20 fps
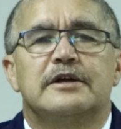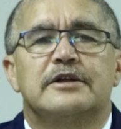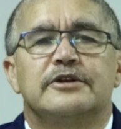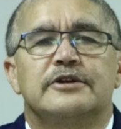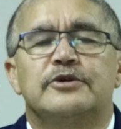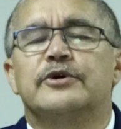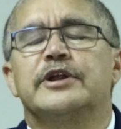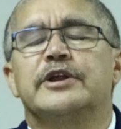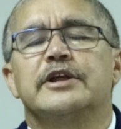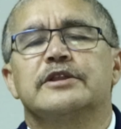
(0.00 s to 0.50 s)

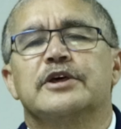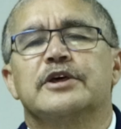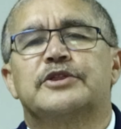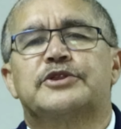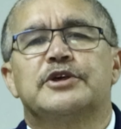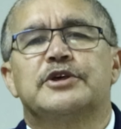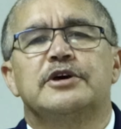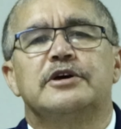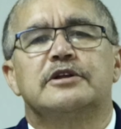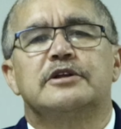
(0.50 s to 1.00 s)
during the
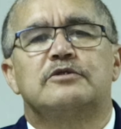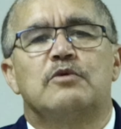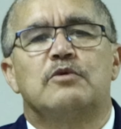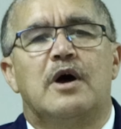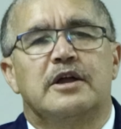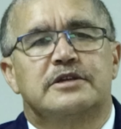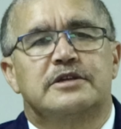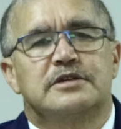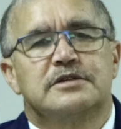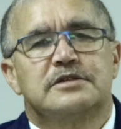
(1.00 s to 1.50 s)
third
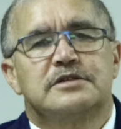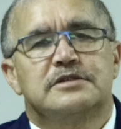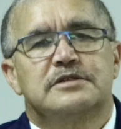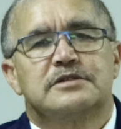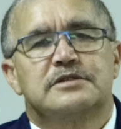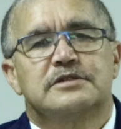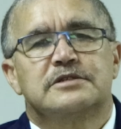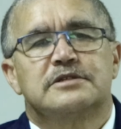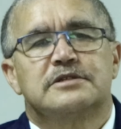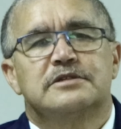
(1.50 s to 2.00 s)
watch,
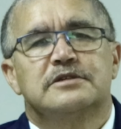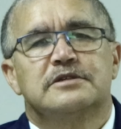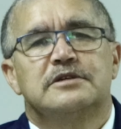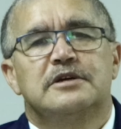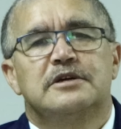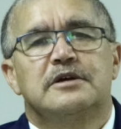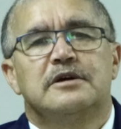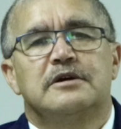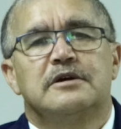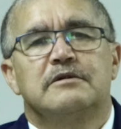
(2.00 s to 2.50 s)

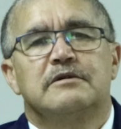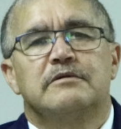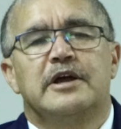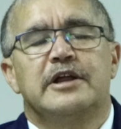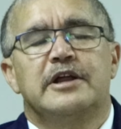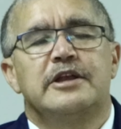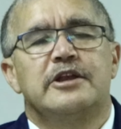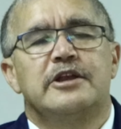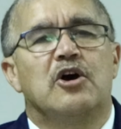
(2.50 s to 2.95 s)
when